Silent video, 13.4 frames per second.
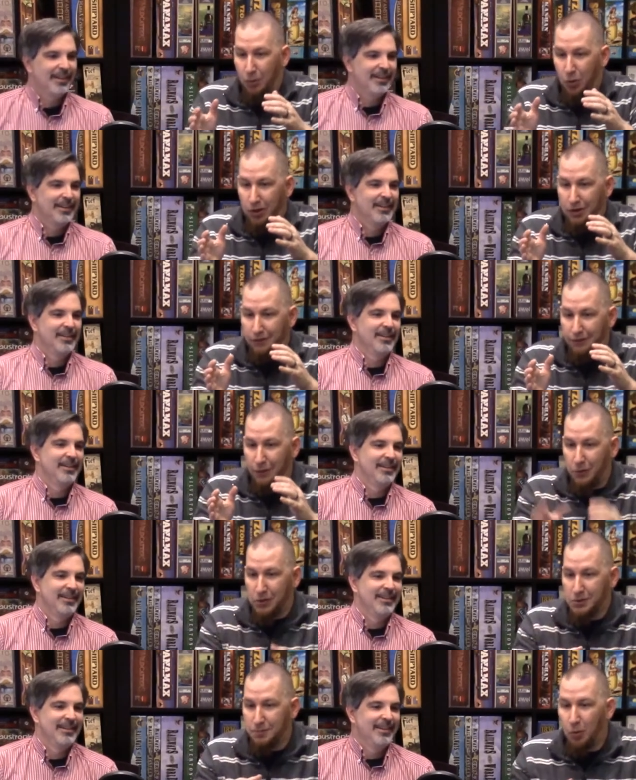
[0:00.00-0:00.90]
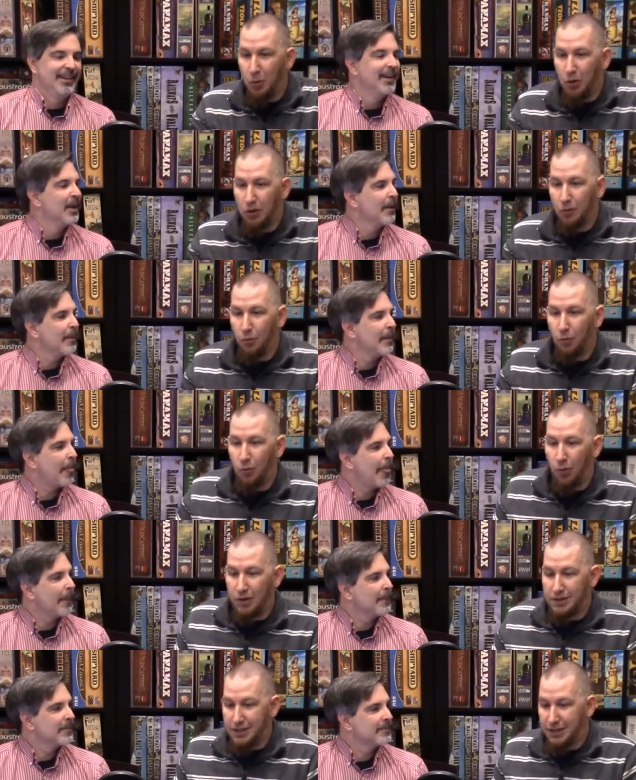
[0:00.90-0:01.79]
Speaker 1: going to focus more
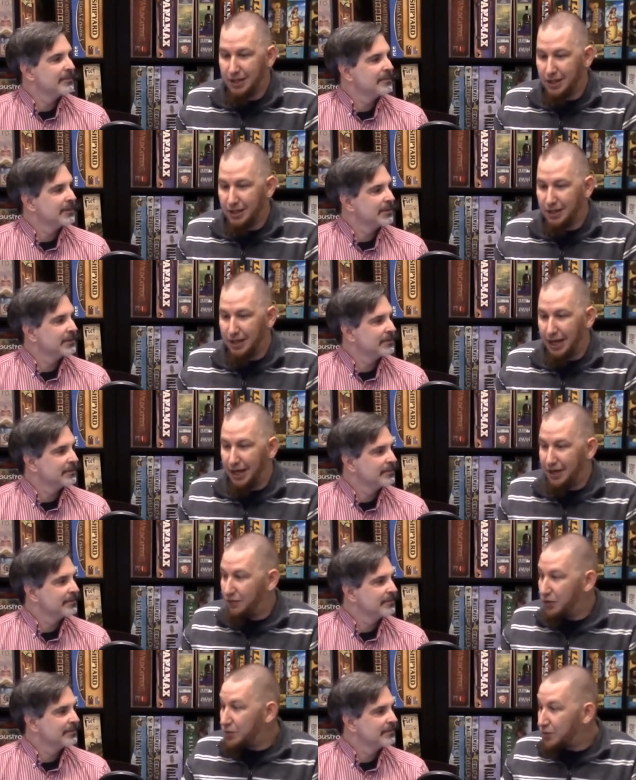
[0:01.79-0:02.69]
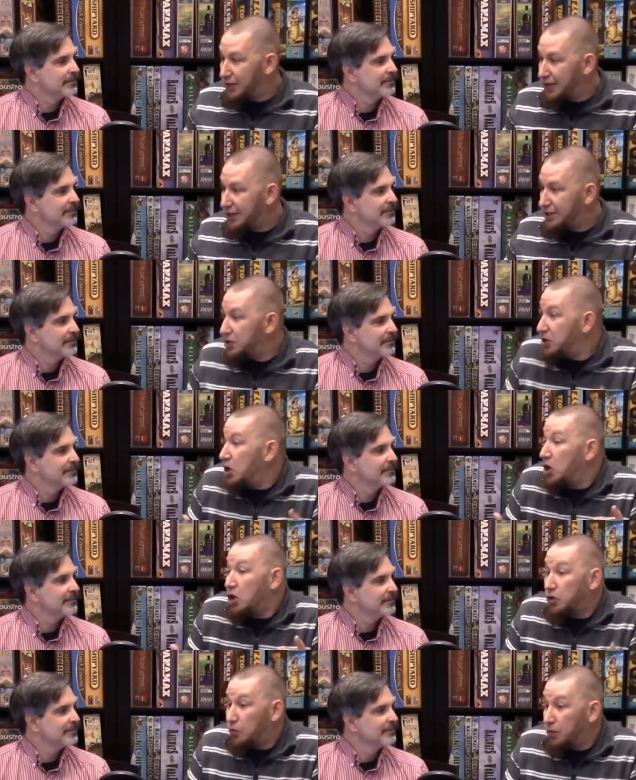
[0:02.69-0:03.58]
what's in the anniversary edition.
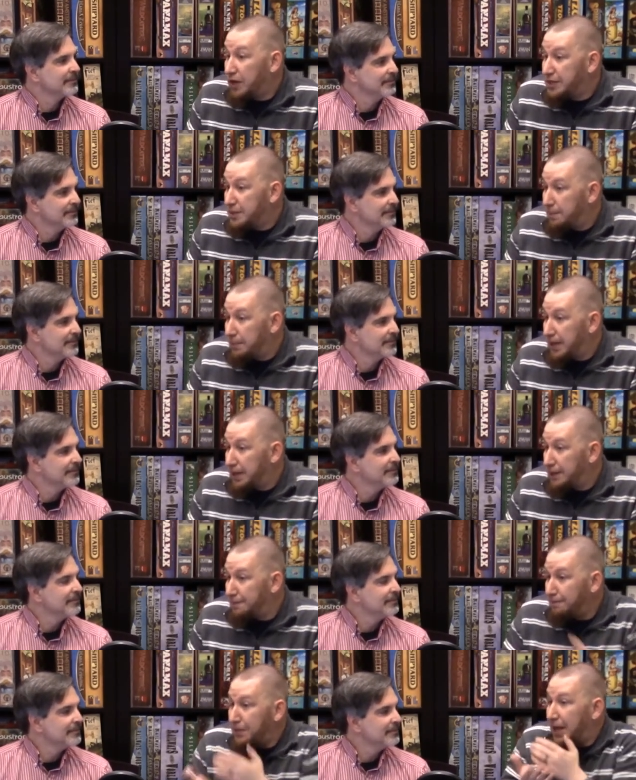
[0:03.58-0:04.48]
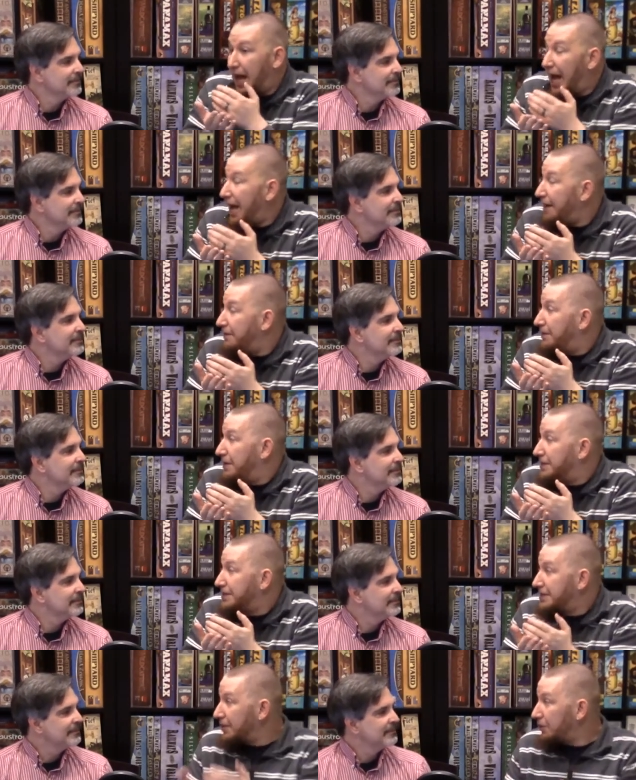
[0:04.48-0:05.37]
The reason being, I have
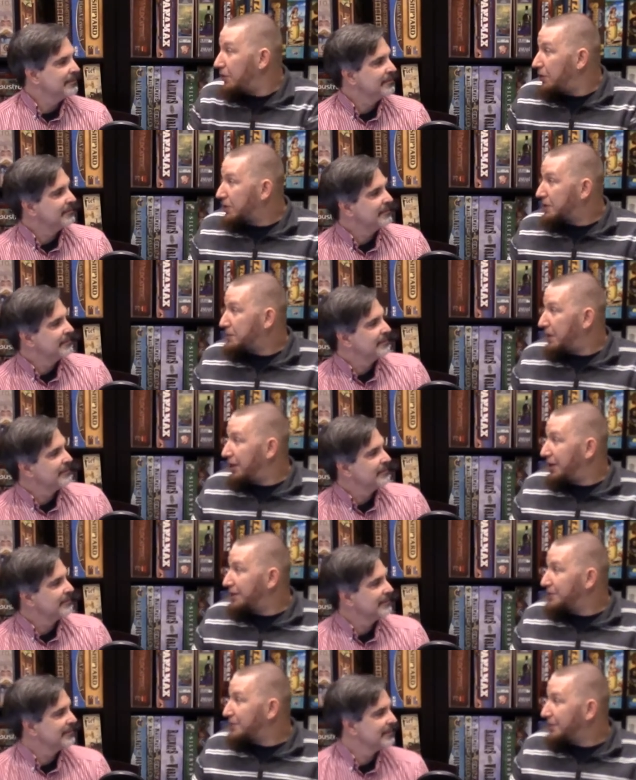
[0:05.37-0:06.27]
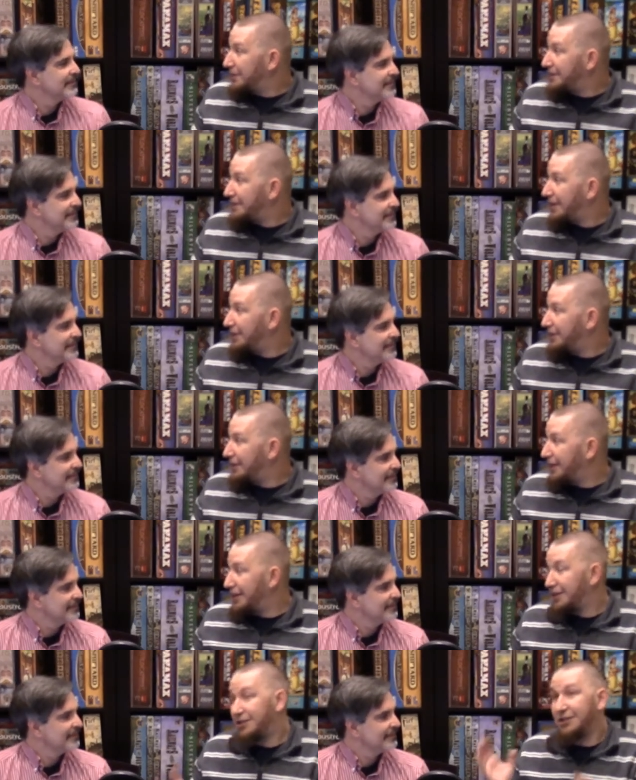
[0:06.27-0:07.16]
zero experience with the standard
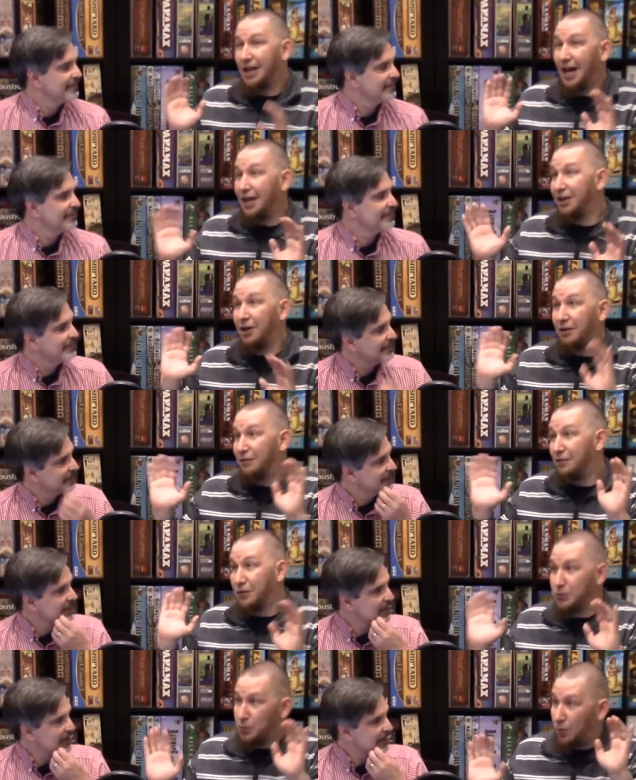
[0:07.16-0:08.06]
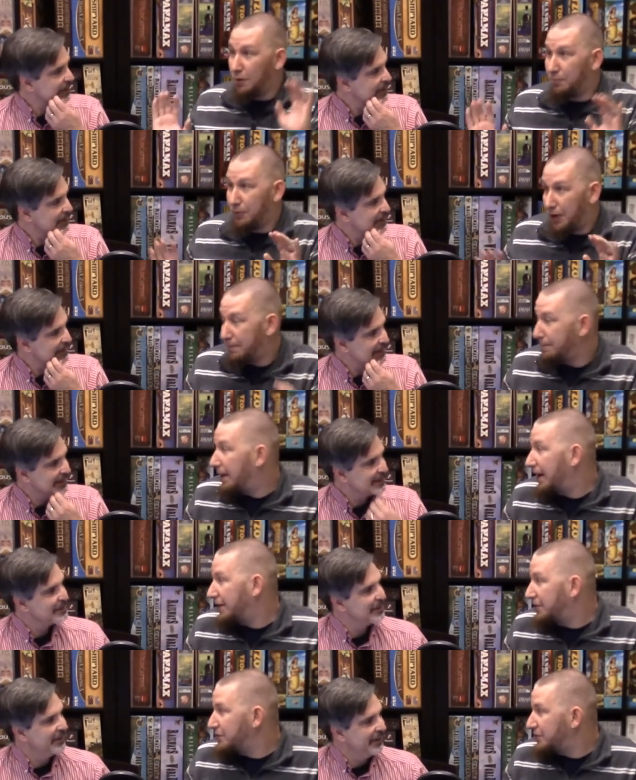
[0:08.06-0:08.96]
edition. I know first world problem. I
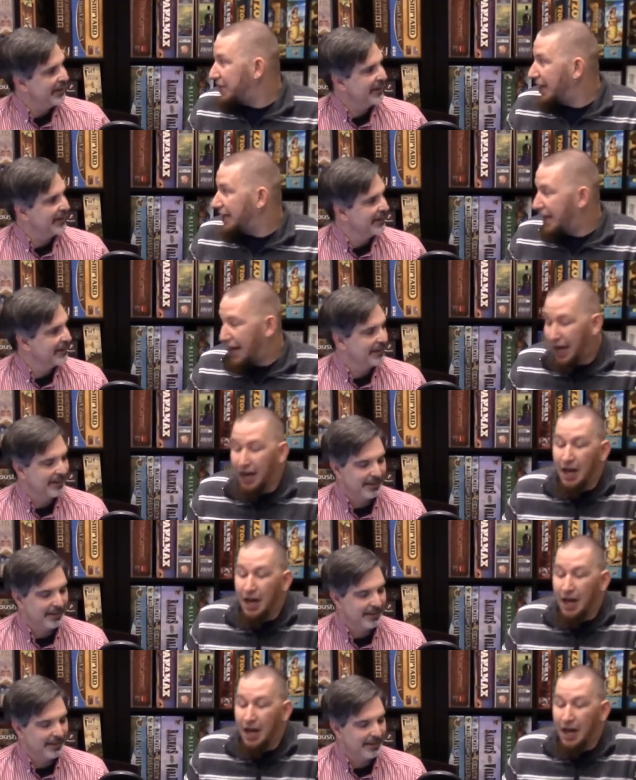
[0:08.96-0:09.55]
understand yeah, that. Yeah.